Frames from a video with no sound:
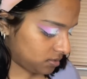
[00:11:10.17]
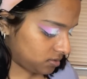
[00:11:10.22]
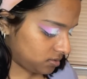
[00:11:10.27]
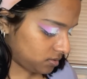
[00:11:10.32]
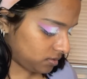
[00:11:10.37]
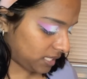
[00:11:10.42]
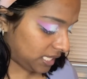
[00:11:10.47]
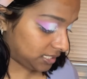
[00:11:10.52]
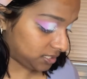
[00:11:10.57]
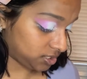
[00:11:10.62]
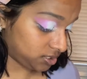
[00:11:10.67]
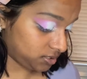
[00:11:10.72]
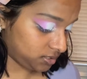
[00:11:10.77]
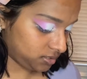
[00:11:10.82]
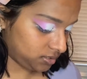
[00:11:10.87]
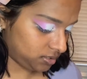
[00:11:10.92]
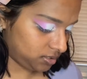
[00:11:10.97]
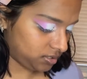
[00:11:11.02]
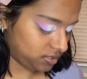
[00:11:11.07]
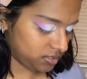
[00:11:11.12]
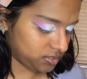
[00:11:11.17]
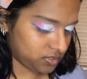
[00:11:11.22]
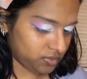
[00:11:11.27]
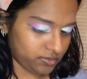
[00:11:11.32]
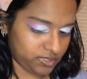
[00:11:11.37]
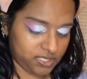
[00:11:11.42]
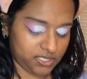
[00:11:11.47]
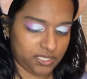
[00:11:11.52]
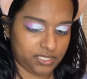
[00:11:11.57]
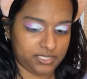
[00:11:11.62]
so that's good. It's
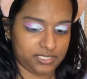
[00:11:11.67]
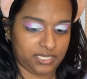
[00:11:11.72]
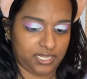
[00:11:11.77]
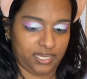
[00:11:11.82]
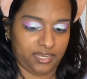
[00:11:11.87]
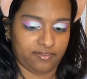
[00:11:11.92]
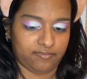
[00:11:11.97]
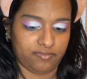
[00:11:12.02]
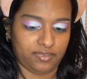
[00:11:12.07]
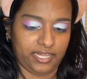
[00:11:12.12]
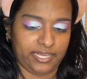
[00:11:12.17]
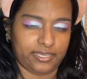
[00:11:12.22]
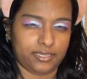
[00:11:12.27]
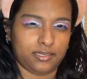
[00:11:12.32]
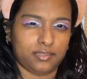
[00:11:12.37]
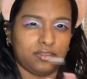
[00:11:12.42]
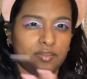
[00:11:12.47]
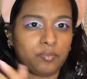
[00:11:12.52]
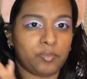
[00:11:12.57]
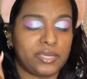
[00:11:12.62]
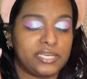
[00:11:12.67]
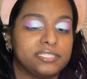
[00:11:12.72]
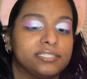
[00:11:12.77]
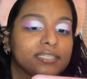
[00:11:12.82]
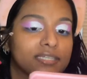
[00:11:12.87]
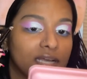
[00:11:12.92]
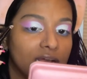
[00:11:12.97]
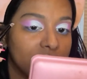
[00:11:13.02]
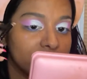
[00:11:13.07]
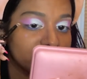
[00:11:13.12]
always nice to have like the
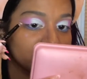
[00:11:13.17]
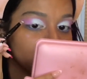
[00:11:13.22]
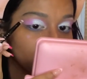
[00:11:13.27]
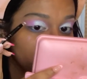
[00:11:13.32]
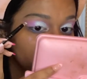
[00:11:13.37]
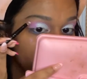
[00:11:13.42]
basic colors be